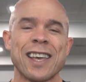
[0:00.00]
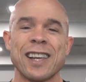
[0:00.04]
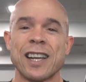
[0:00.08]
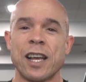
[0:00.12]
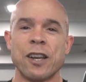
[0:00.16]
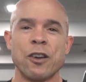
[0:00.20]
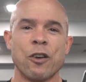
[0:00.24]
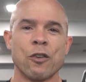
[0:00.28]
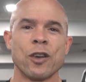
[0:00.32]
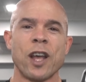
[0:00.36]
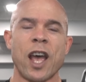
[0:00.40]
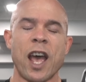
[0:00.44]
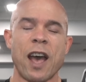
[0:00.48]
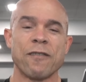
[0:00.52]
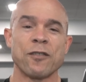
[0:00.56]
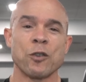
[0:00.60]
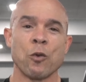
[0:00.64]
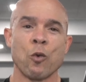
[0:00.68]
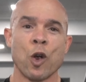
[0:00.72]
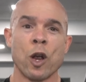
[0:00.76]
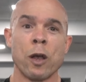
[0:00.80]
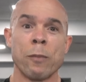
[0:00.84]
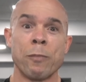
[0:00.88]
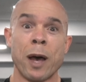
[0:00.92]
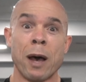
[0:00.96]
and I don't have to
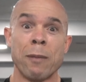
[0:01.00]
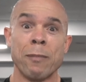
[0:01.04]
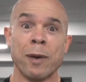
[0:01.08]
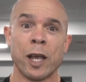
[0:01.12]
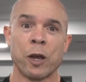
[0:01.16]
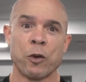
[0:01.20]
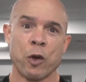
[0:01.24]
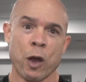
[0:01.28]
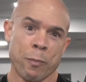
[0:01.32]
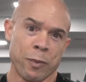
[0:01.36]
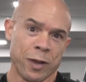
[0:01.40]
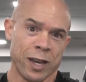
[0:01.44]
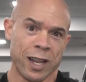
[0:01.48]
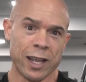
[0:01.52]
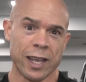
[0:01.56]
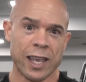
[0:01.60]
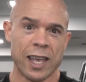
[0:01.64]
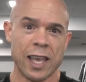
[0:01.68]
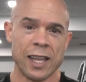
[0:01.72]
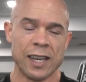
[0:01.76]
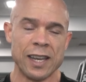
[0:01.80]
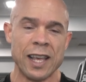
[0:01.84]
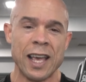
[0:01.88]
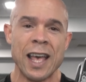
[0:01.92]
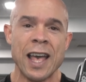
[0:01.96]
worry about my grip. And
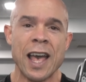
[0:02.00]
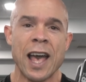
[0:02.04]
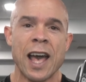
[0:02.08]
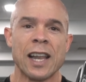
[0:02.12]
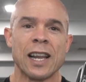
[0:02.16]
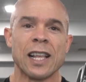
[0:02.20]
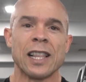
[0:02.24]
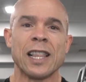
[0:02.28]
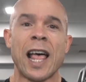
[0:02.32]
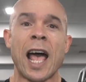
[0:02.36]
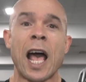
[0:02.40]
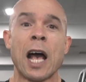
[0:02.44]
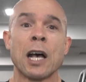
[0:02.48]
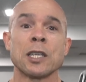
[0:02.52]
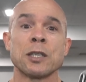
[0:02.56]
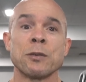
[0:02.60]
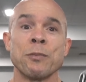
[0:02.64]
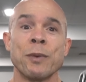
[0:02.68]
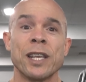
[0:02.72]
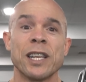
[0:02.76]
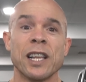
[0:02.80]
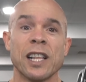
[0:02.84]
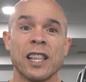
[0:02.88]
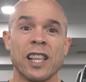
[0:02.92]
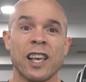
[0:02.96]
again, it allows
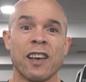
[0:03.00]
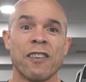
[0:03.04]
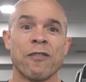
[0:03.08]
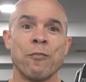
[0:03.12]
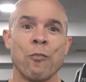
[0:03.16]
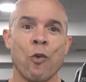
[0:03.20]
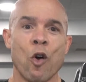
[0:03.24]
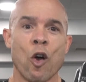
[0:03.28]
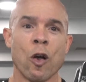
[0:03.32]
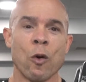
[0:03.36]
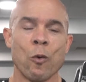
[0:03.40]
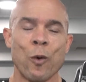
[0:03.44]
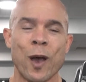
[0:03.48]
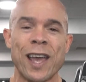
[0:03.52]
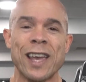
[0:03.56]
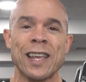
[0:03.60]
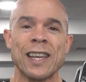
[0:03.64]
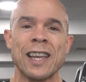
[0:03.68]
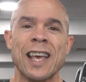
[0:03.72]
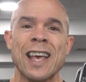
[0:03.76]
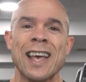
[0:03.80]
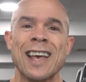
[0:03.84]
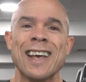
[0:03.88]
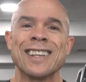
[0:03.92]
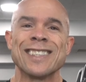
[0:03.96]
me to lift more
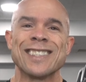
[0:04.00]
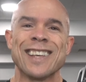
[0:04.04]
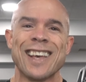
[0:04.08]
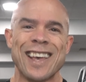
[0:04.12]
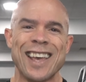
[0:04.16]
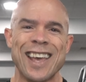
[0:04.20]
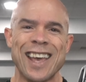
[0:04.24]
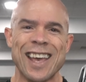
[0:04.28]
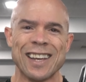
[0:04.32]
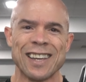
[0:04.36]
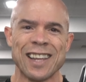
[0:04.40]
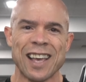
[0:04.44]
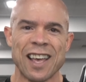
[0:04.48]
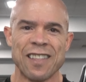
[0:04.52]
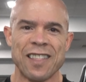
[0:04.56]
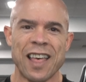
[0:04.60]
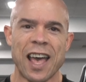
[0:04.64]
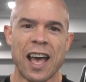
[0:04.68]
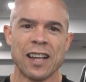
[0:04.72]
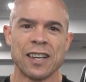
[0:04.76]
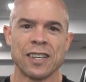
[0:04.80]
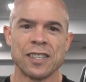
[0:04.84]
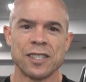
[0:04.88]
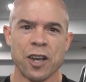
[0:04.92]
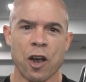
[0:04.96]
weight to hit
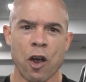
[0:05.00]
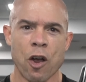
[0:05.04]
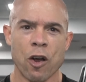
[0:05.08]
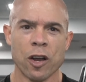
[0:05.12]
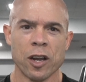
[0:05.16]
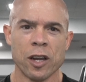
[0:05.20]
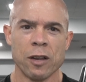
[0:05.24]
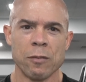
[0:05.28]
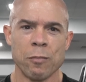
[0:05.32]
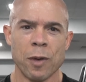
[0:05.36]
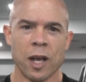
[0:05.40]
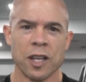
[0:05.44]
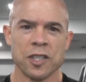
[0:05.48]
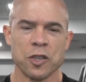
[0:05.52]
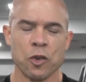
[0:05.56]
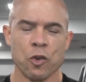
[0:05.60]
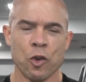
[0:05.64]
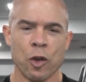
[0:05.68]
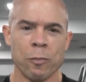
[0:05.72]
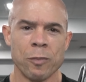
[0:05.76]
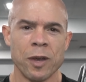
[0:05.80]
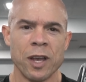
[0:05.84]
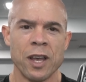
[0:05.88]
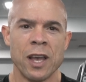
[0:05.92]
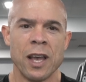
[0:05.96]
that targeted muscle
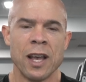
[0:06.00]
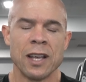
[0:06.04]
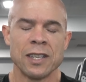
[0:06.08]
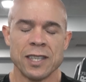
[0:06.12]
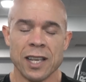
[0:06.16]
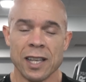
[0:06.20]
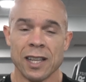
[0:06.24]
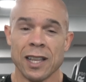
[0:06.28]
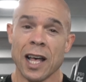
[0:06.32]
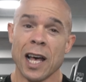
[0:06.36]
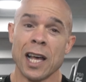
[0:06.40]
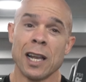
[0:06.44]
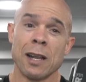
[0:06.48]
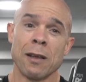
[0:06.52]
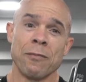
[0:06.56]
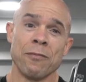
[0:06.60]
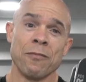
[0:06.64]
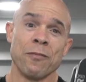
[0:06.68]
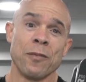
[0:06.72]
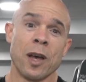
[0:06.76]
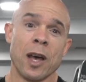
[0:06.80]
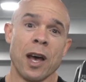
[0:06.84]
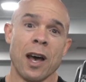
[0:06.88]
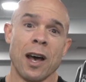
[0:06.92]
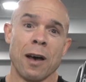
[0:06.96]
group. See a lot
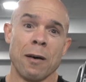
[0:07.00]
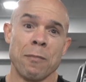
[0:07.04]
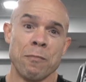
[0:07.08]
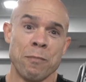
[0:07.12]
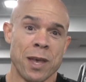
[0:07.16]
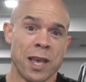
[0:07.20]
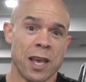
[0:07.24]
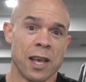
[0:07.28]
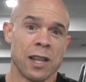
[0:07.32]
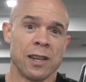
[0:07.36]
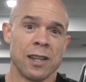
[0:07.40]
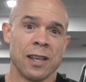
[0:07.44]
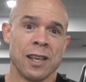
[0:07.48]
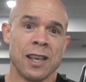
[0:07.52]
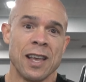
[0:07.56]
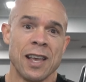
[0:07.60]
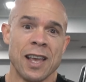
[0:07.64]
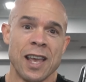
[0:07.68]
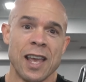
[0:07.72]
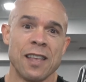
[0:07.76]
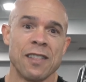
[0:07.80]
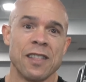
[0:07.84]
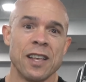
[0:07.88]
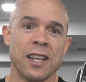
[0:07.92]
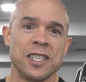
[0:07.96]
of men
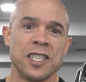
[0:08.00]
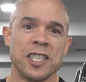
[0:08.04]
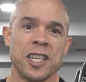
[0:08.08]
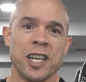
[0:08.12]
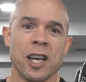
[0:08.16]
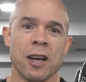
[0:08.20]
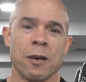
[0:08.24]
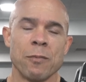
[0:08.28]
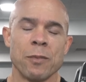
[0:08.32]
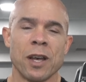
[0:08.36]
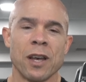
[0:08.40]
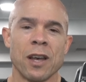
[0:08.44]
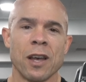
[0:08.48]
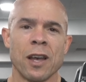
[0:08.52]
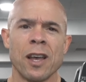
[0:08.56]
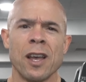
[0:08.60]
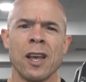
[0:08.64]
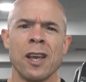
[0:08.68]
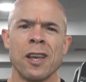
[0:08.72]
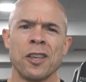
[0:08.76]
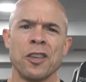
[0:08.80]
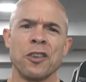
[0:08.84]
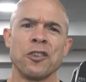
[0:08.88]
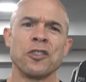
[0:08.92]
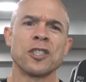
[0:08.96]
in the gym
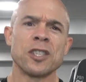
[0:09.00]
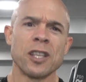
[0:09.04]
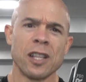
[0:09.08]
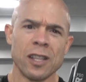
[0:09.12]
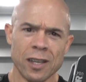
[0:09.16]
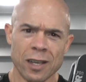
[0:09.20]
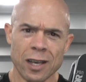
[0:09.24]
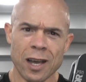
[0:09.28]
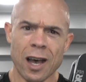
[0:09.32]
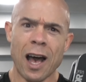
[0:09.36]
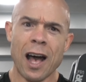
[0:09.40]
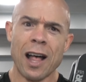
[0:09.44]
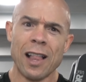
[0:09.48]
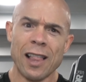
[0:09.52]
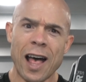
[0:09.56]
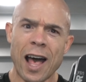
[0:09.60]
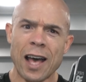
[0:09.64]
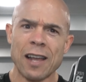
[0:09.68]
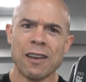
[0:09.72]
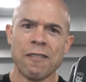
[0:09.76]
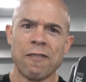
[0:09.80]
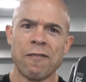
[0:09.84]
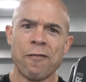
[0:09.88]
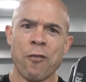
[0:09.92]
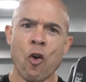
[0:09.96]
using a
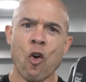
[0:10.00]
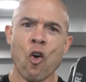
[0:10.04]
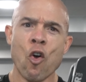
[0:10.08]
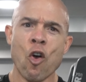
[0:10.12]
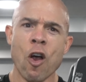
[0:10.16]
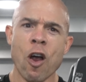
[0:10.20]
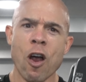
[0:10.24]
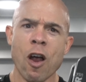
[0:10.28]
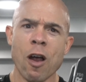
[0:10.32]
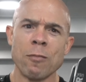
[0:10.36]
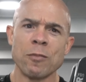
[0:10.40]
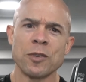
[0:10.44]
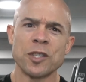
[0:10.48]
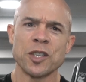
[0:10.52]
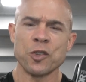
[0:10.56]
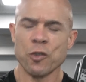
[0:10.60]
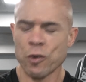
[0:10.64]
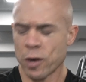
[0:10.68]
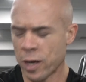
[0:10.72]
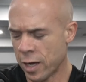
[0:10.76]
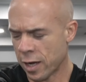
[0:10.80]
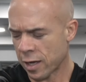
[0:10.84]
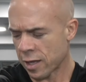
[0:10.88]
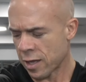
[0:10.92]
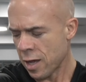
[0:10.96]
lot of forearm
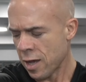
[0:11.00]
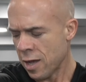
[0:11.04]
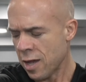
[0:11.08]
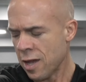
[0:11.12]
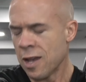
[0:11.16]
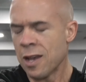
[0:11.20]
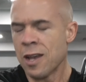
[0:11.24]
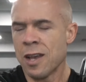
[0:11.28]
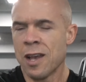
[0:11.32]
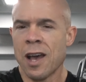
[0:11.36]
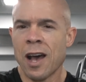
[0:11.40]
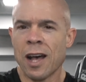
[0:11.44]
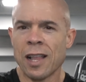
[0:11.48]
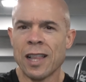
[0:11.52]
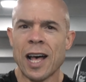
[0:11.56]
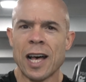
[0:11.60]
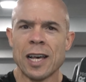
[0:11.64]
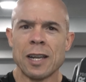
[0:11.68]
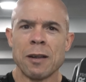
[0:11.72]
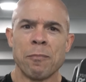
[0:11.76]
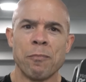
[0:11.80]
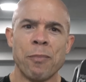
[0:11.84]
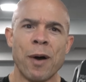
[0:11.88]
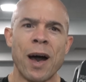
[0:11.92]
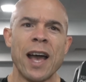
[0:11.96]
strength, a
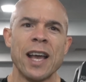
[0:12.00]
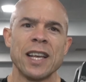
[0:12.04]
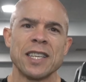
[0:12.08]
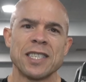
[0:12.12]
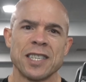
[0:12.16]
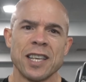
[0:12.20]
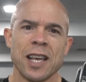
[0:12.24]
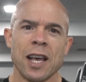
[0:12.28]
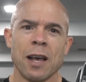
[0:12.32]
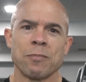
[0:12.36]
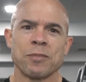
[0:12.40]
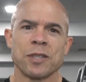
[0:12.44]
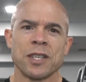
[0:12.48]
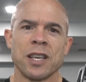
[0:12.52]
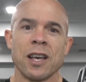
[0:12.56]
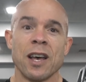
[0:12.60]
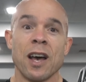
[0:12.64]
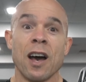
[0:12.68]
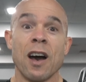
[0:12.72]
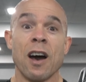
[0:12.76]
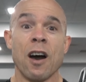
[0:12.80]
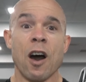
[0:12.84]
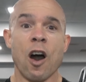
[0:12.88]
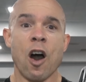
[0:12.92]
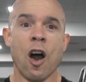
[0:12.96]
lot of biceps
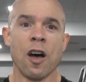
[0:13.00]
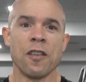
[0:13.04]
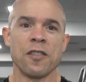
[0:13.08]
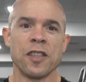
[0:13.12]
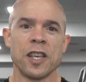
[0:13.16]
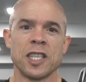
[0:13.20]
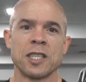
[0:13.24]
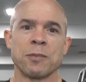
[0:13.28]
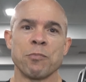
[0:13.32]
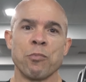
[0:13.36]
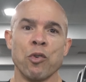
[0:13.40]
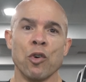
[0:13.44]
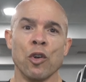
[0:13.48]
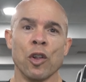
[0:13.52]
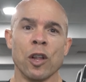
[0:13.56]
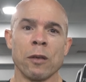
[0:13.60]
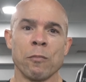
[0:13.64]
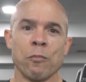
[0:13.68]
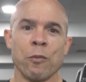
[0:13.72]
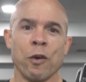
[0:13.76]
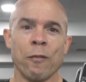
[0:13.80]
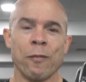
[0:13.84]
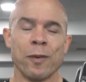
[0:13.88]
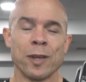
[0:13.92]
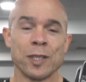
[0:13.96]
on these pulling
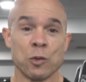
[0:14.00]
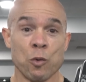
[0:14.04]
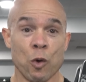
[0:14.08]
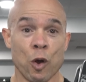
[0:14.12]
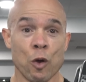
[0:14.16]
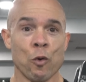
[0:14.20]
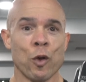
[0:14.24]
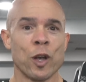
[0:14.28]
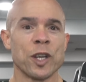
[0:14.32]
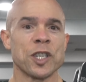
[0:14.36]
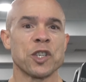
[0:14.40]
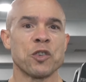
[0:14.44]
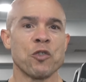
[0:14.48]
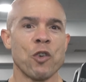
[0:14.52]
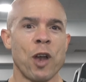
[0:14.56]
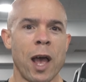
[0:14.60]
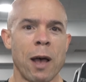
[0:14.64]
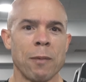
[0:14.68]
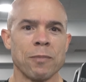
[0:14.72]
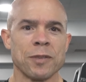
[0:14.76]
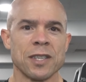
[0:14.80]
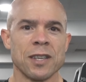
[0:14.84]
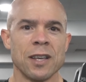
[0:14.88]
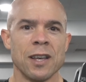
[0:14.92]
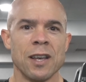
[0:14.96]
movements where wrist
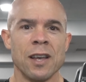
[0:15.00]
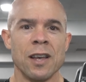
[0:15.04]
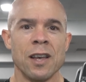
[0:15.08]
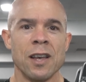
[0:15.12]
straps